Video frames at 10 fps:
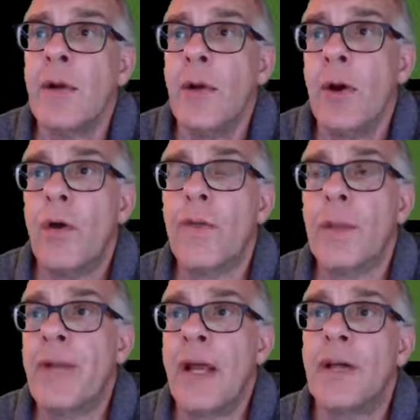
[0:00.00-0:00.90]
over the
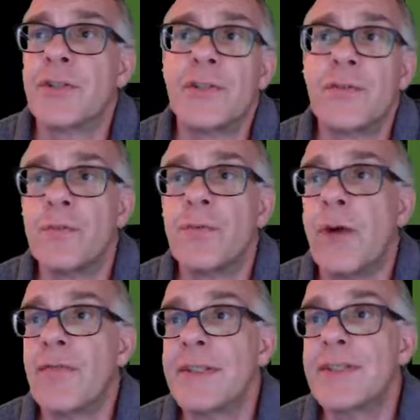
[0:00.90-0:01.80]
past
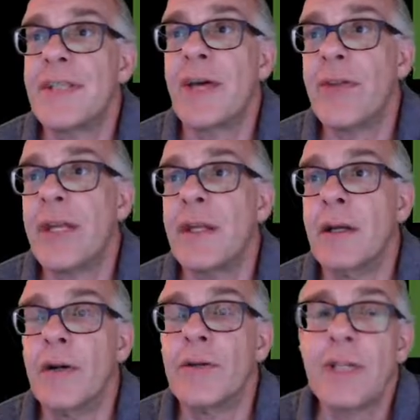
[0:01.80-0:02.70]
roughly 70
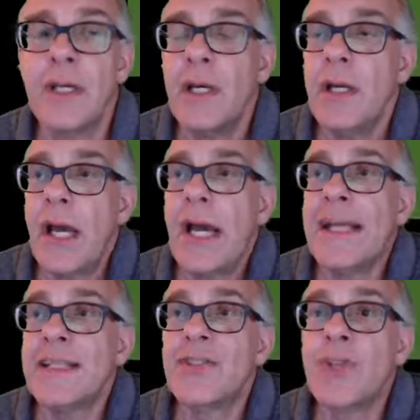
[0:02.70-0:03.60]
years.
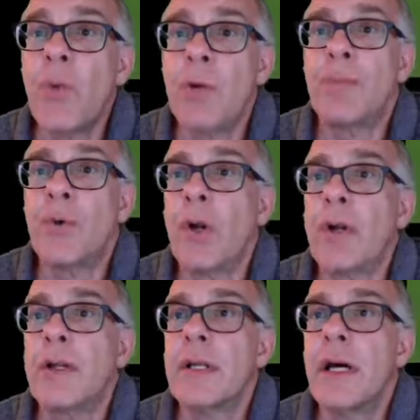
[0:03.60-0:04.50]
It's so
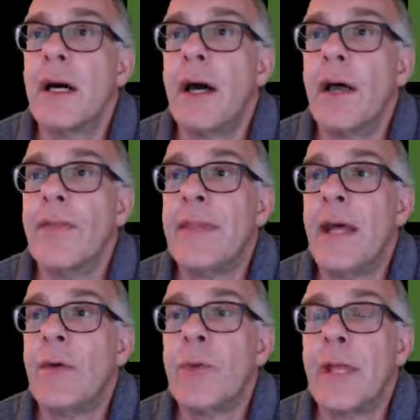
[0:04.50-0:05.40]
important
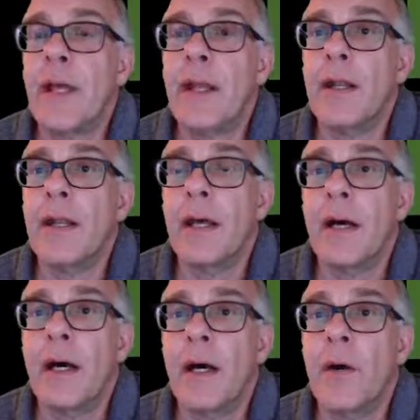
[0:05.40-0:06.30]
that when
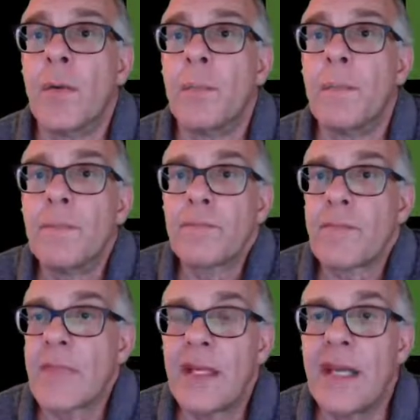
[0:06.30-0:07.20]

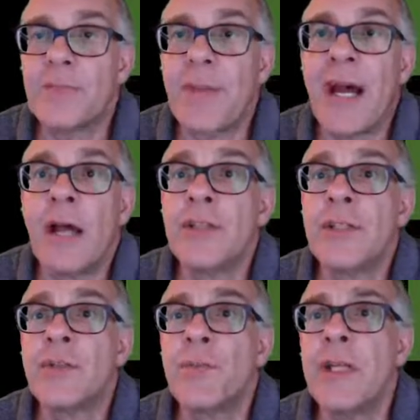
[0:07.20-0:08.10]
as
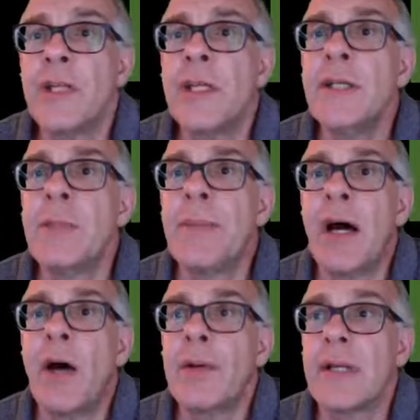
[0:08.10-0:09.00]
biologists, we teach
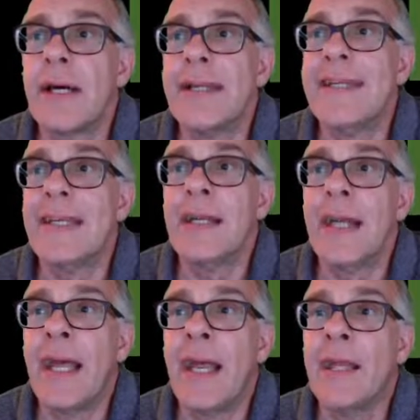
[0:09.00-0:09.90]
about
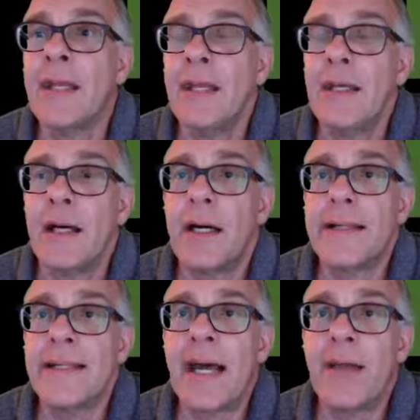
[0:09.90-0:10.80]
DNA
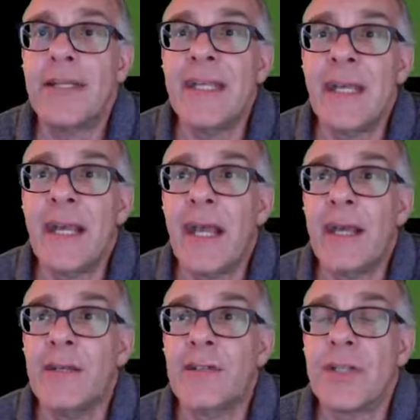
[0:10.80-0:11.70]
and how
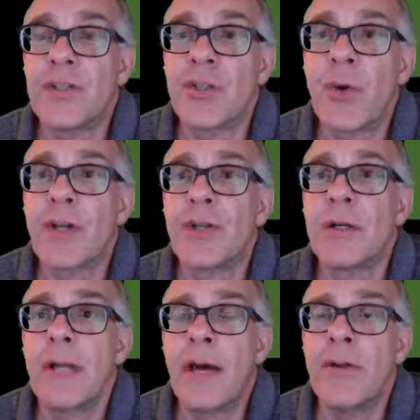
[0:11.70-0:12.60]
DNA is
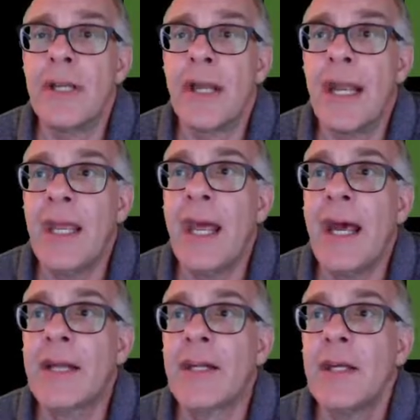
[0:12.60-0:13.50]
structured and how DNA
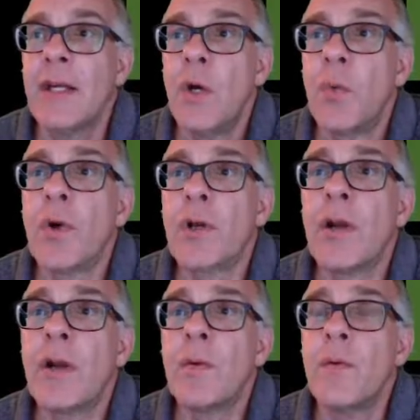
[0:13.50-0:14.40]
act. We're
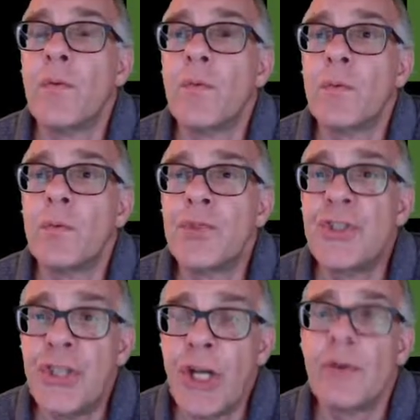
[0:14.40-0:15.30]
going to
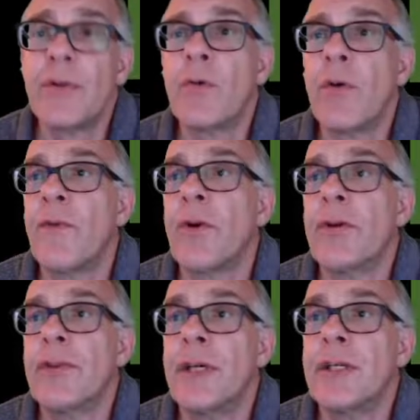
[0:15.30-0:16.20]
generally refer
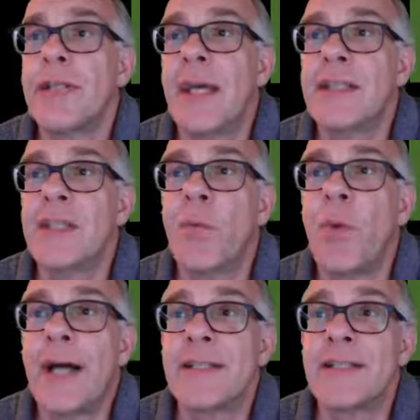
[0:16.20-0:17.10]
to this as the
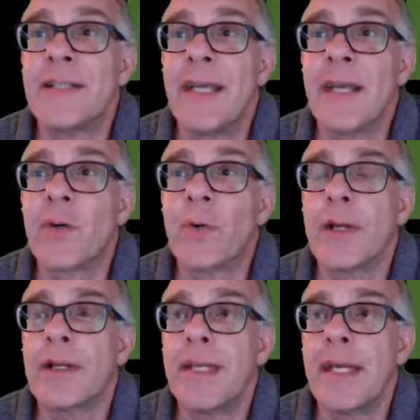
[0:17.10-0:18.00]
Watson and
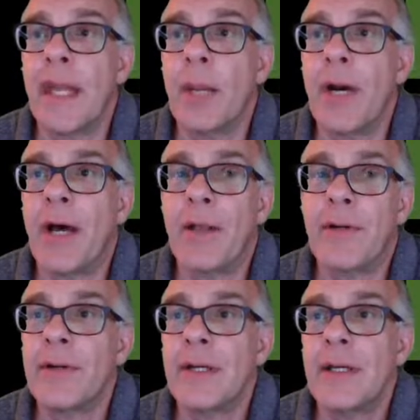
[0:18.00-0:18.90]
Crick DNA model.
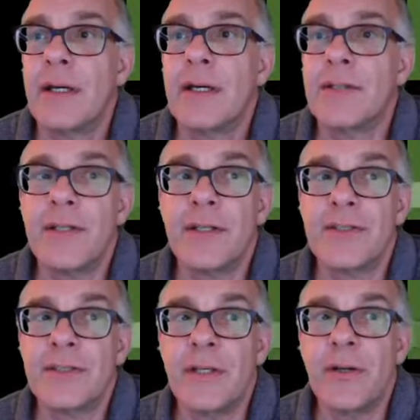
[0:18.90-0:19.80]
So you can
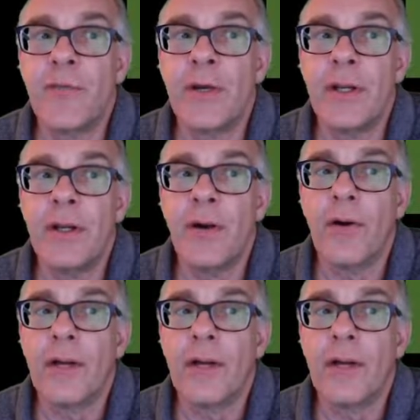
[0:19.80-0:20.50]
see it over here